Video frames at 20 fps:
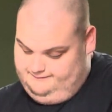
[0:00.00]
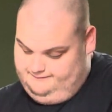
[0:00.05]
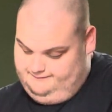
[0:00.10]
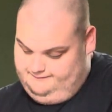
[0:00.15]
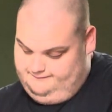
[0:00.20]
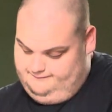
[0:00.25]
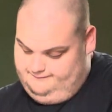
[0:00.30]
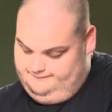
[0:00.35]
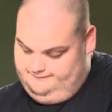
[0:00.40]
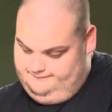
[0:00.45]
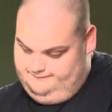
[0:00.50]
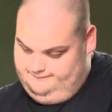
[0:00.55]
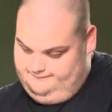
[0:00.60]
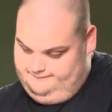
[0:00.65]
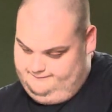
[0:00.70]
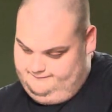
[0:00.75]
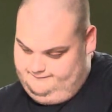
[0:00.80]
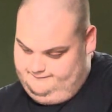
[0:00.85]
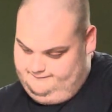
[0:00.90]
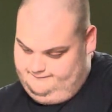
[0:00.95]

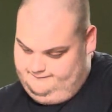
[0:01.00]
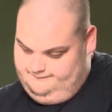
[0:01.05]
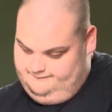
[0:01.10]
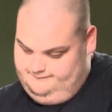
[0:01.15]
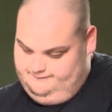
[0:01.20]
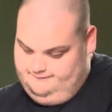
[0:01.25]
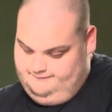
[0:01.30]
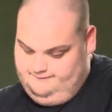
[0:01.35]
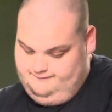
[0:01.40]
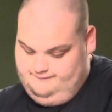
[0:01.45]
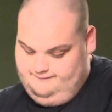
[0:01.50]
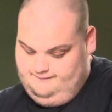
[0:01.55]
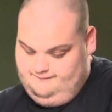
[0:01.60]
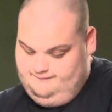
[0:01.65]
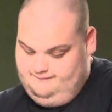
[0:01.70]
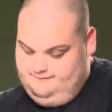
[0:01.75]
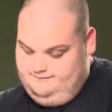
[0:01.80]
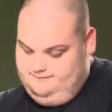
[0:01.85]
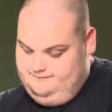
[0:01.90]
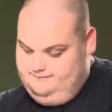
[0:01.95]

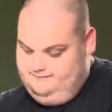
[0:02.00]
Nobody speaks.